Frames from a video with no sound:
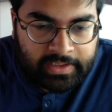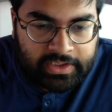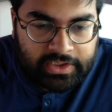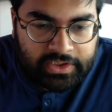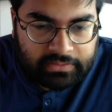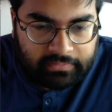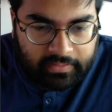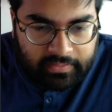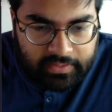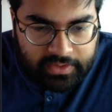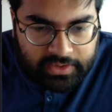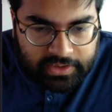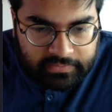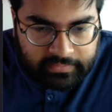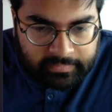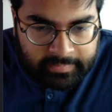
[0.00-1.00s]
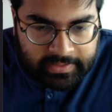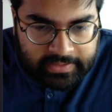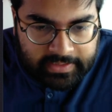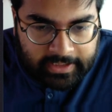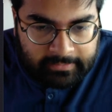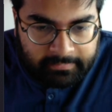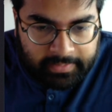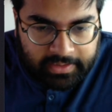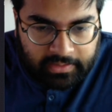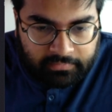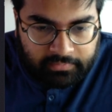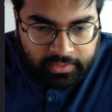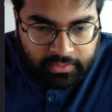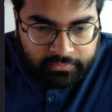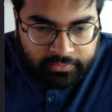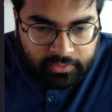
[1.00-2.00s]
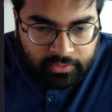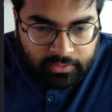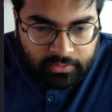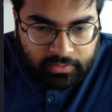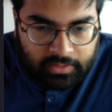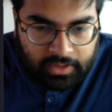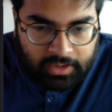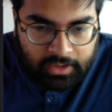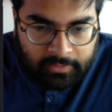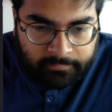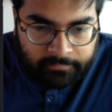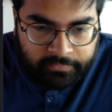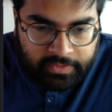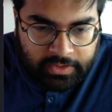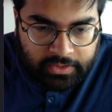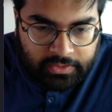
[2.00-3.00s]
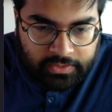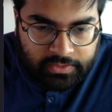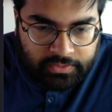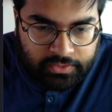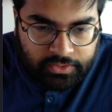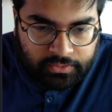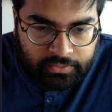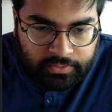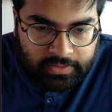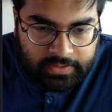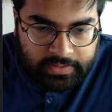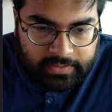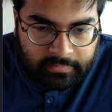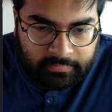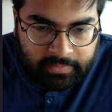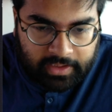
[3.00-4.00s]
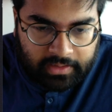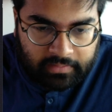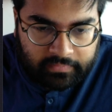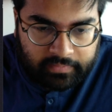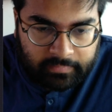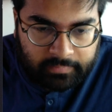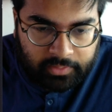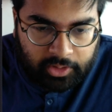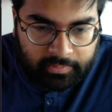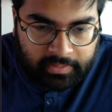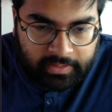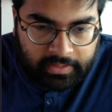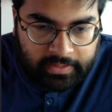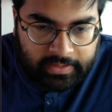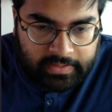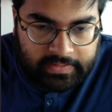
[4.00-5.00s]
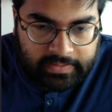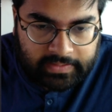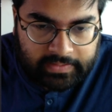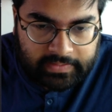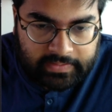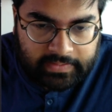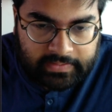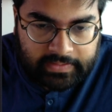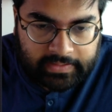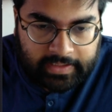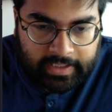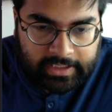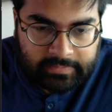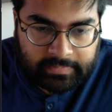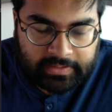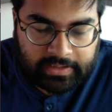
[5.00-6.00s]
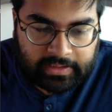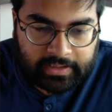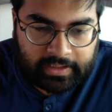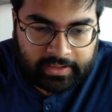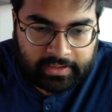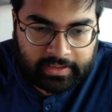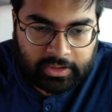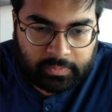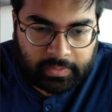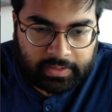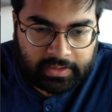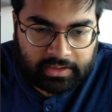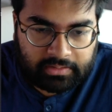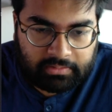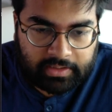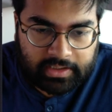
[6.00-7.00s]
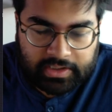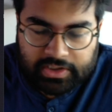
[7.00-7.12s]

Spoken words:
Shivam is saying, but in one of your videos, you showed us some kind of employment index statistics that has been declining in 2020.